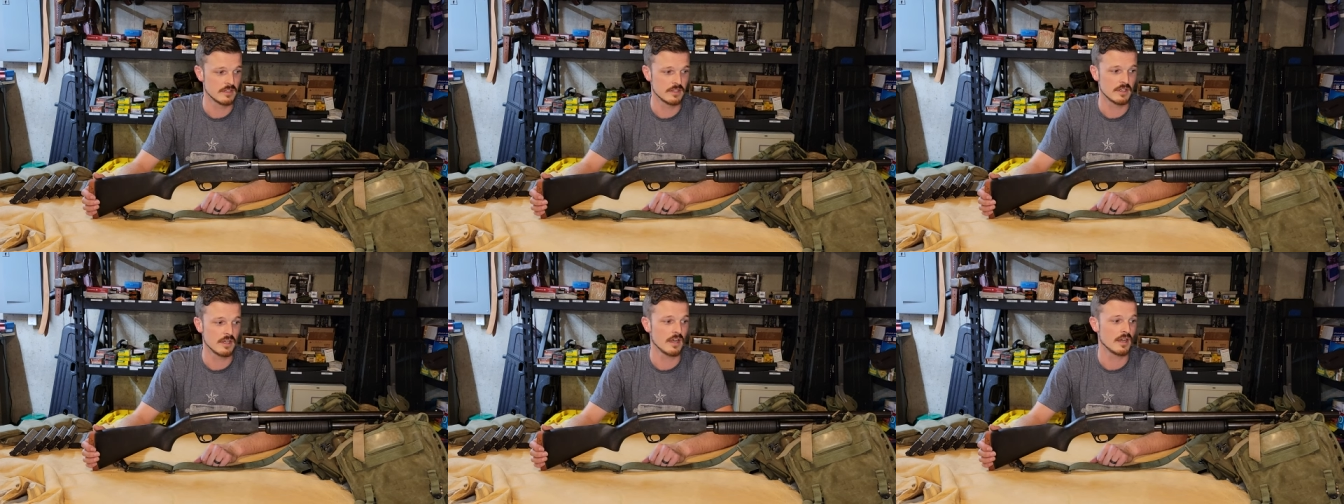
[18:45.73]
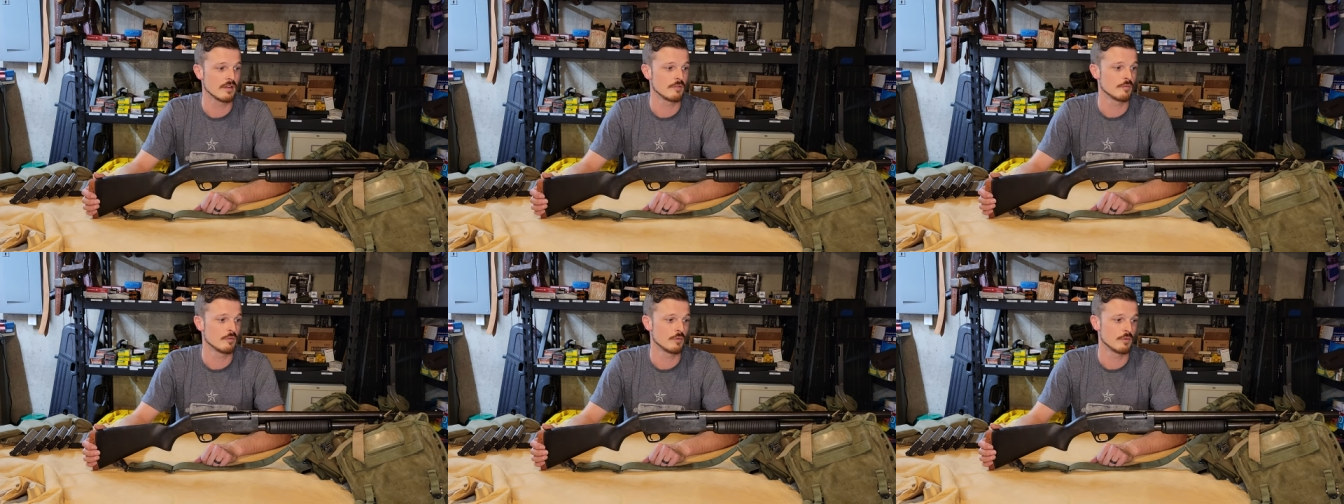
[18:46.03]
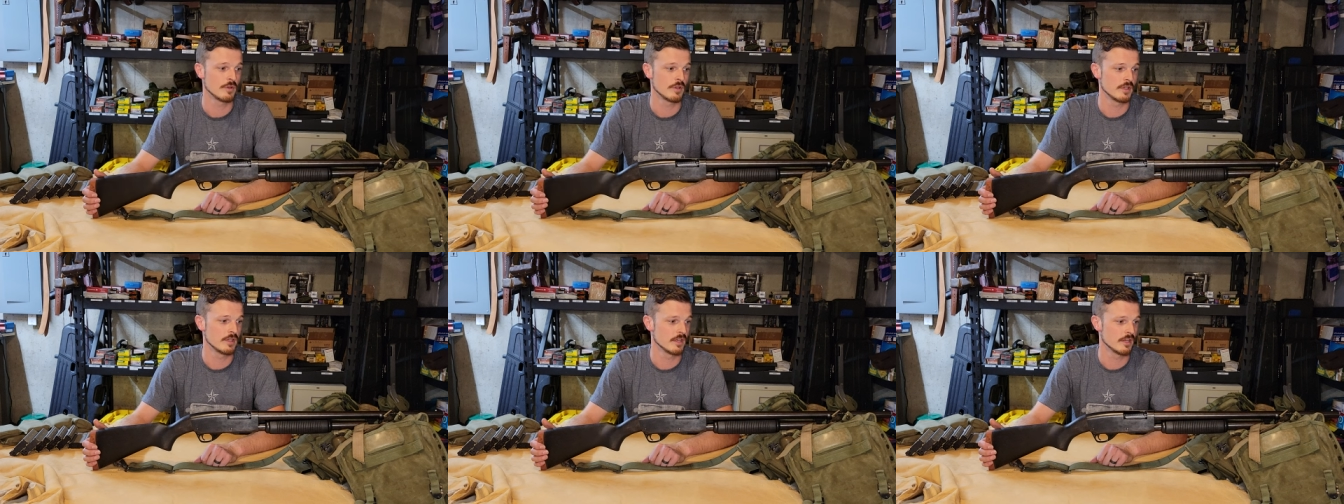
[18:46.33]

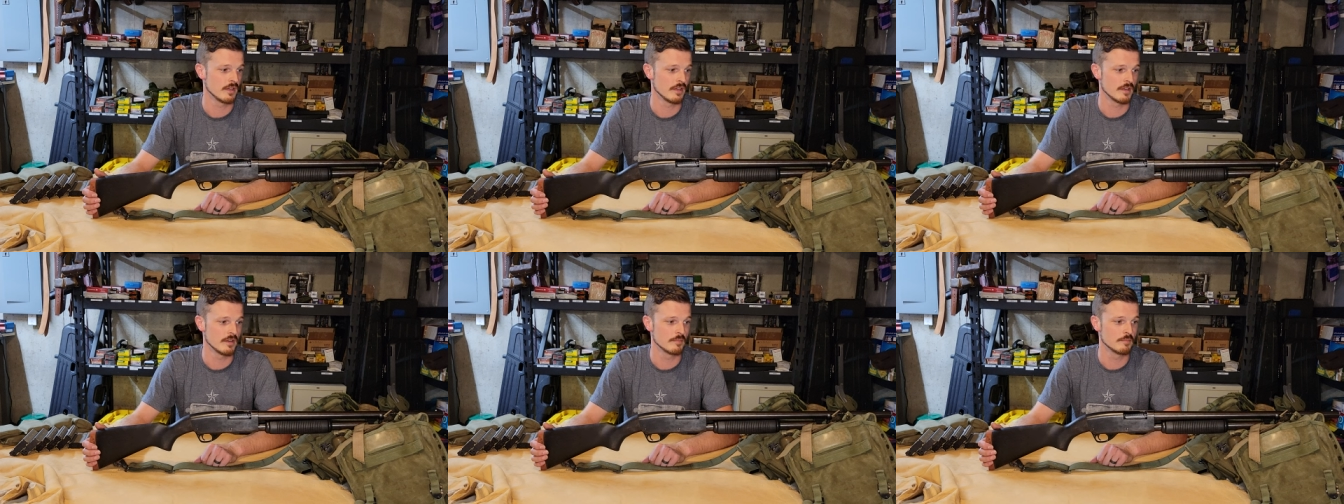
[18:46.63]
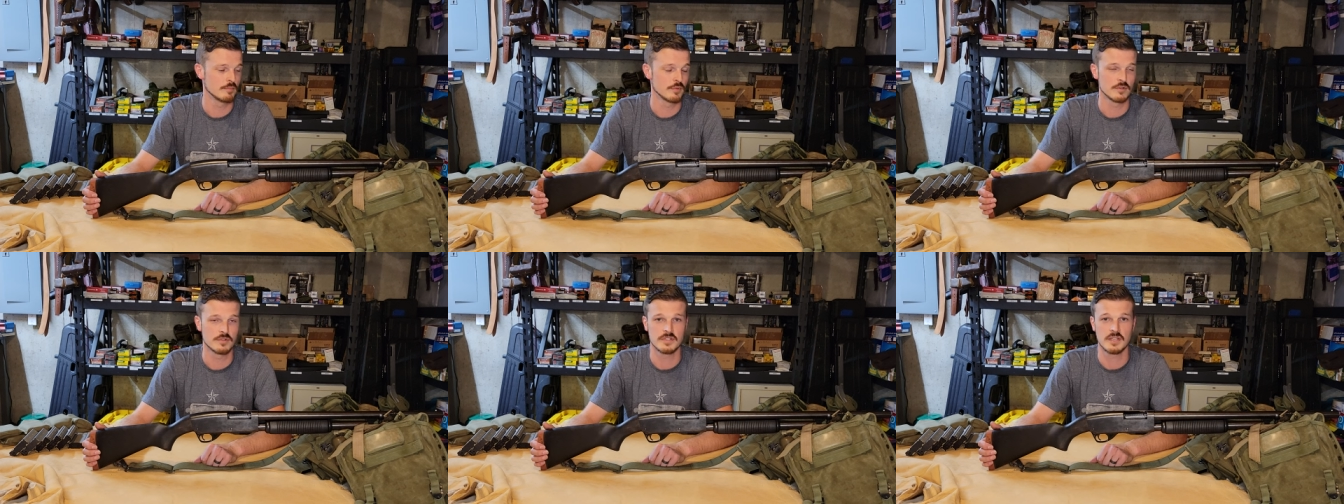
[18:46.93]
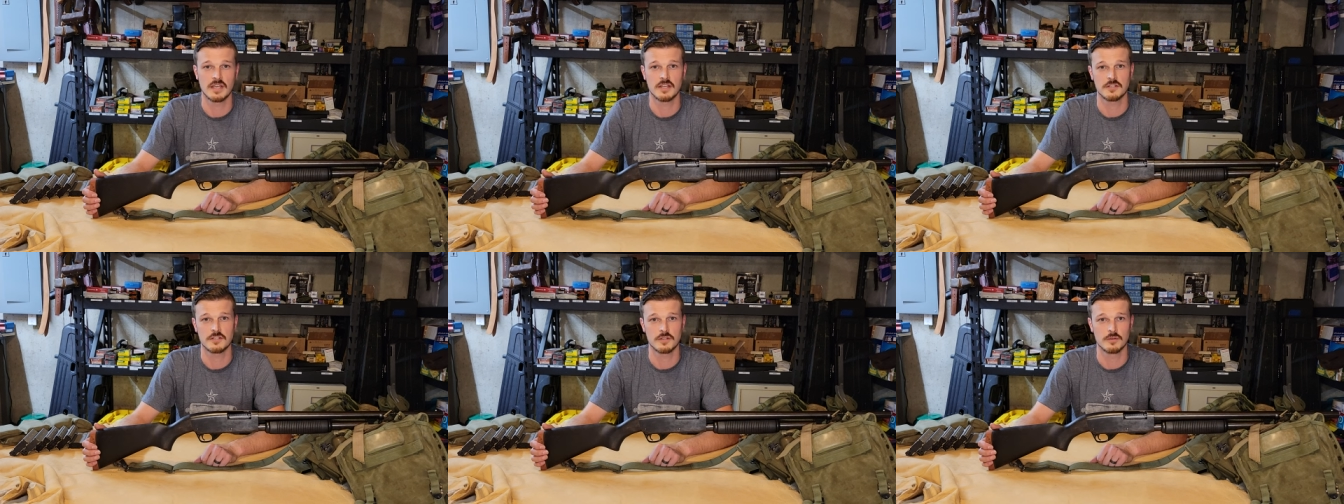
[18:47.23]
convoy
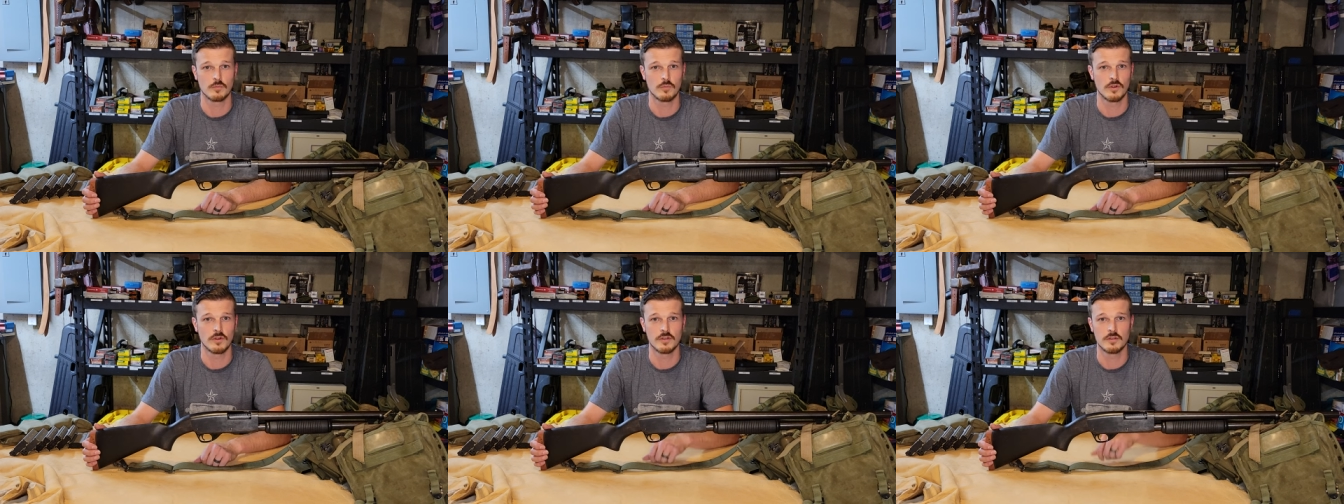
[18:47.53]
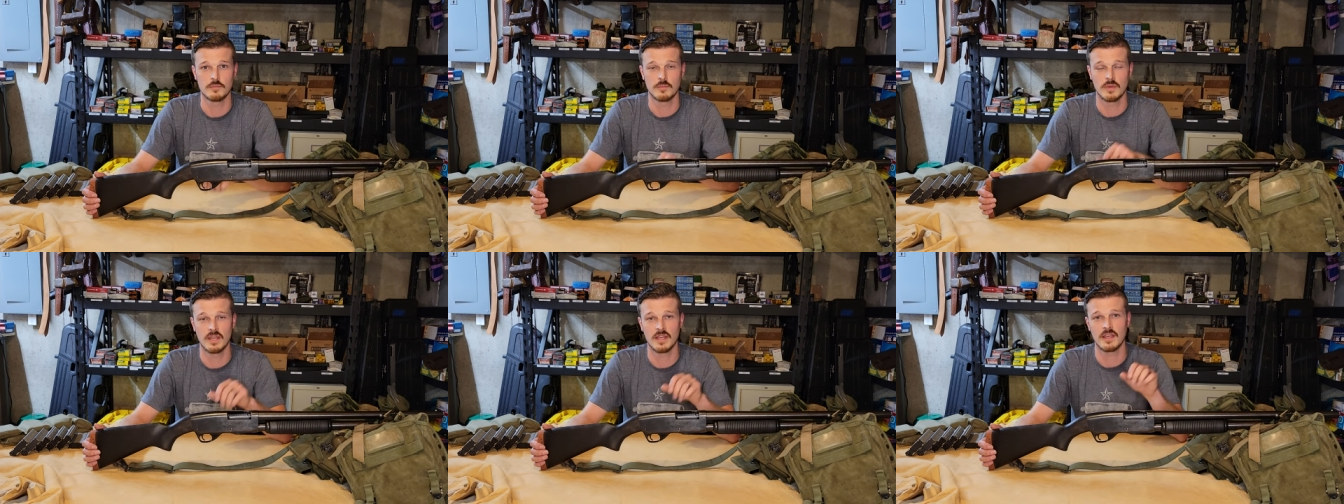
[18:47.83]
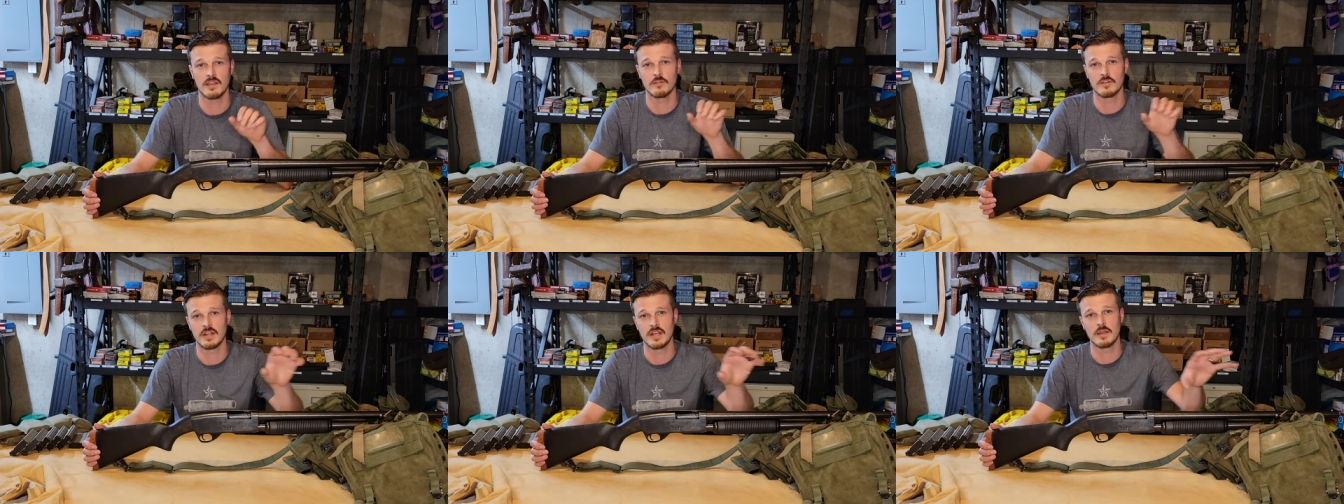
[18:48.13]
protection, where you may
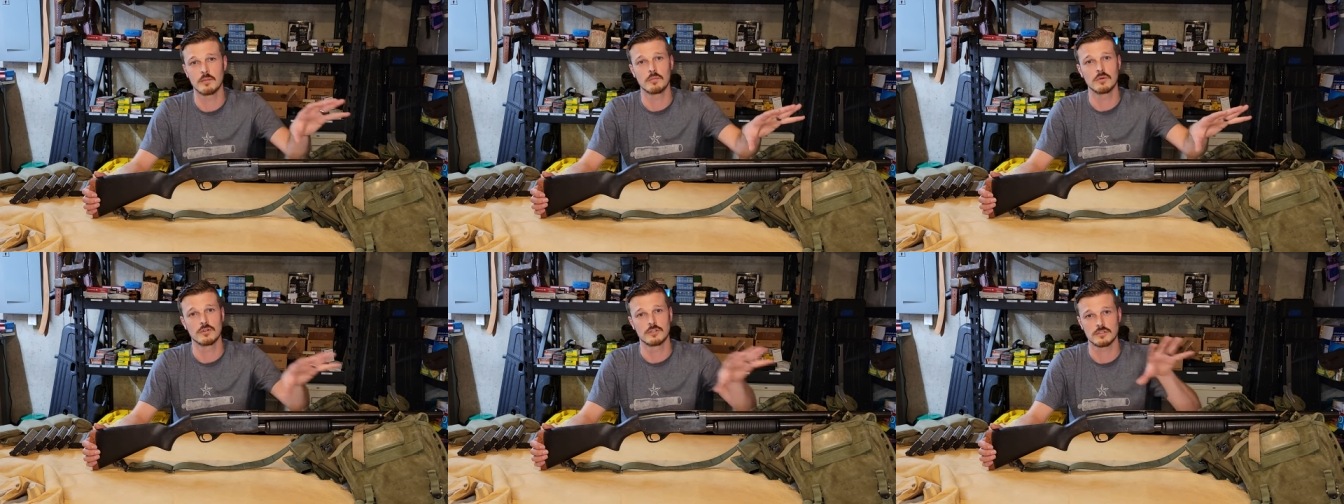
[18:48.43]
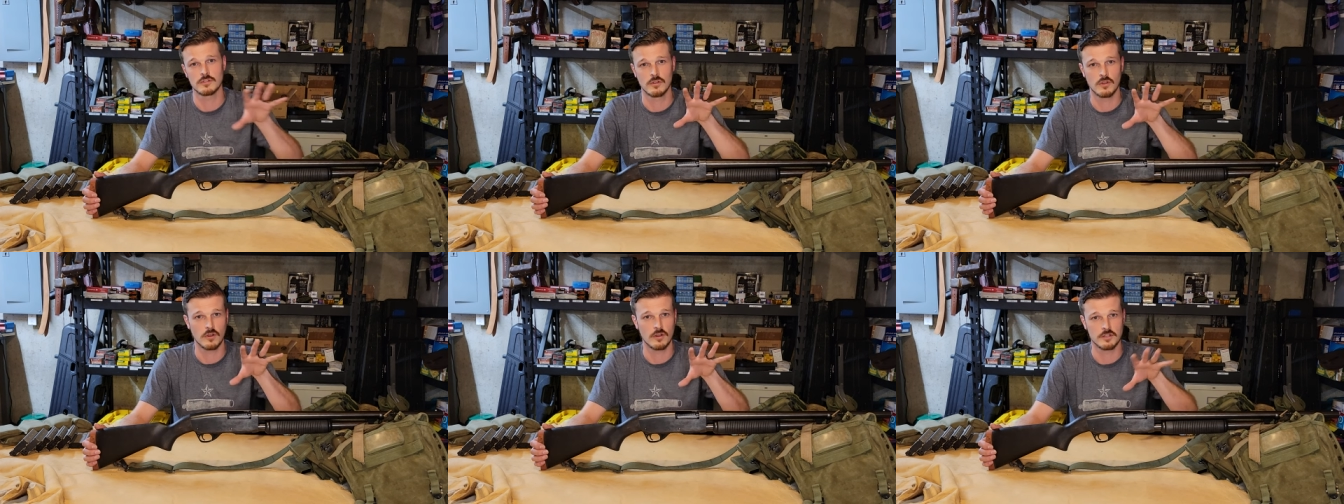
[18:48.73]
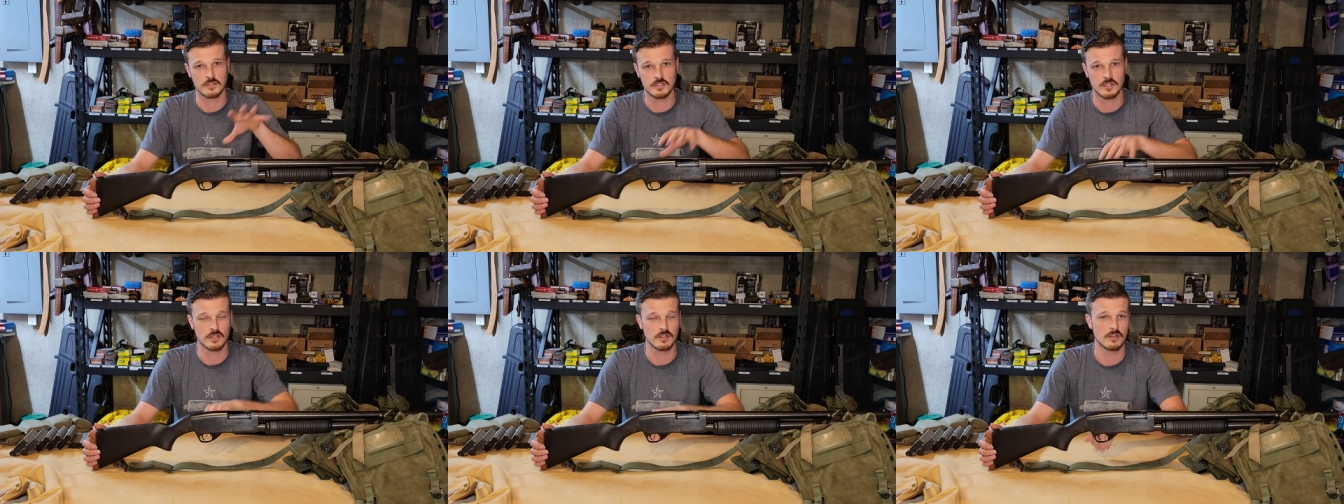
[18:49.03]
have an ambush
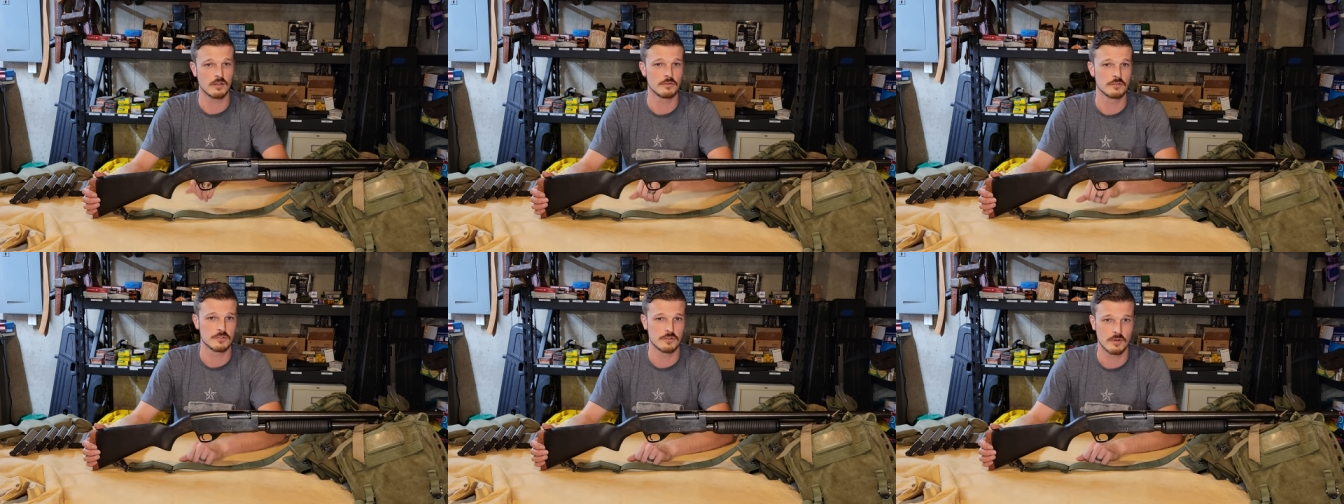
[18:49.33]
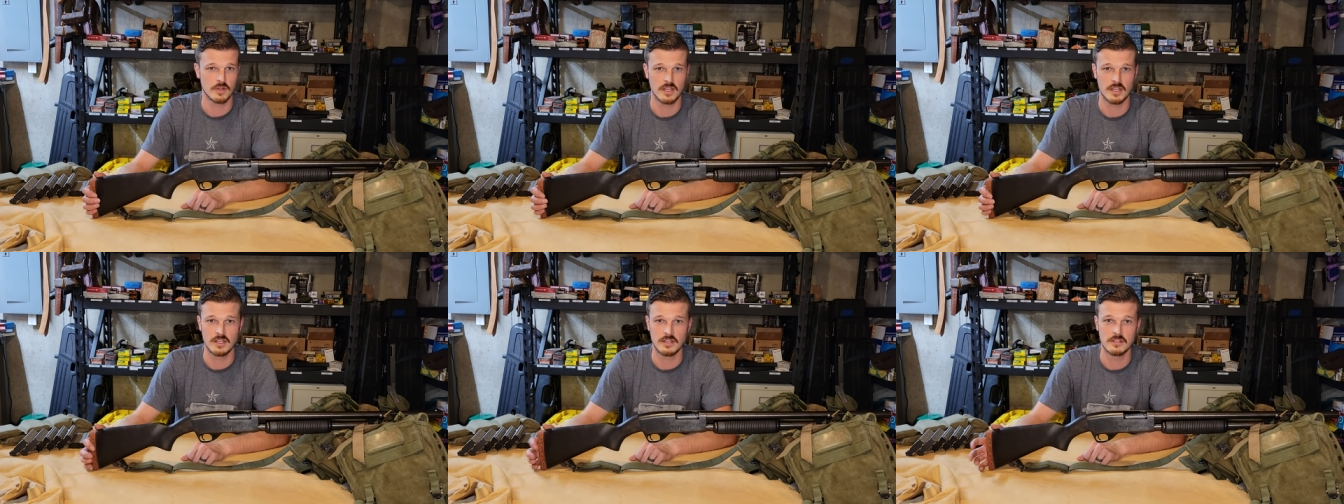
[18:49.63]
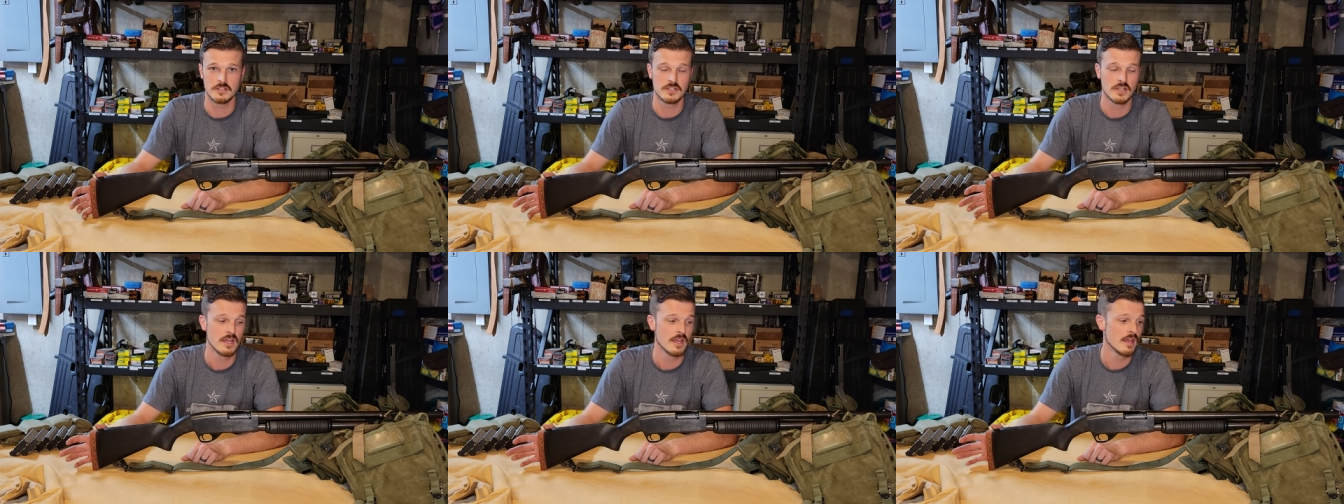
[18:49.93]
launch at close
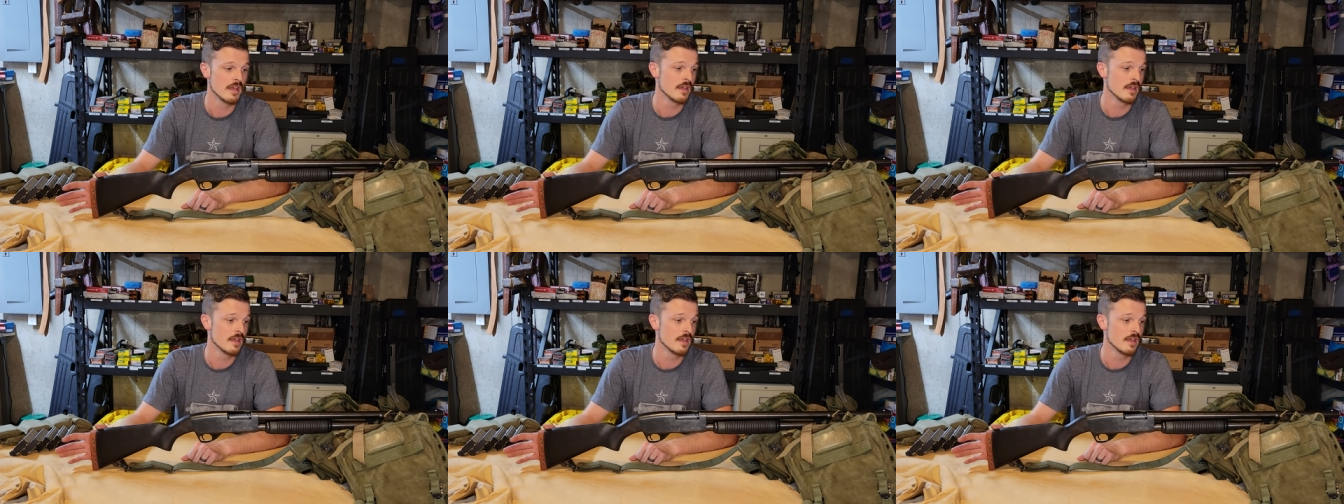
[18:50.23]
range.